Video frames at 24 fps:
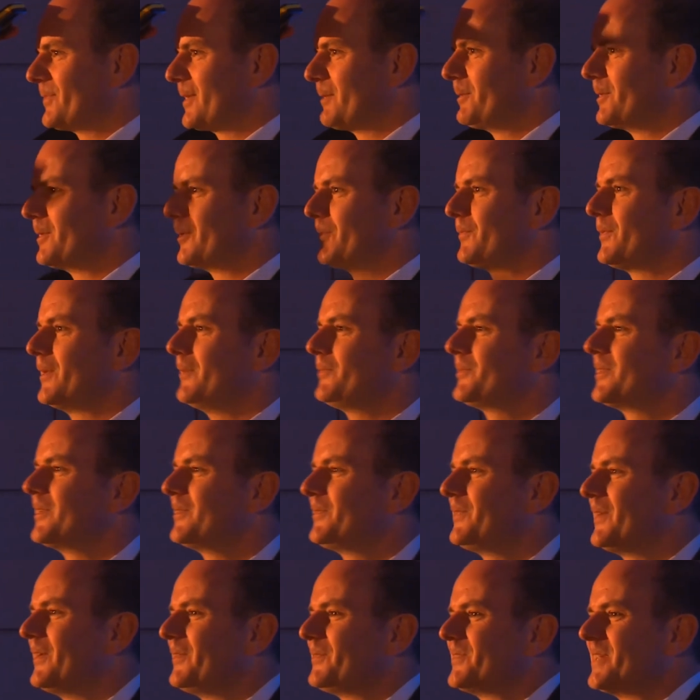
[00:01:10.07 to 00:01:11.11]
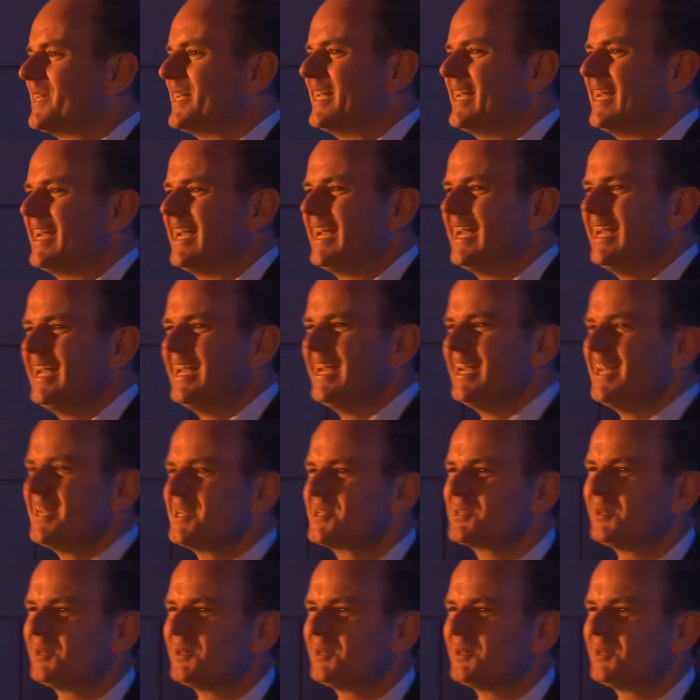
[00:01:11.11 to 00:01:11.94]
We're a 50-50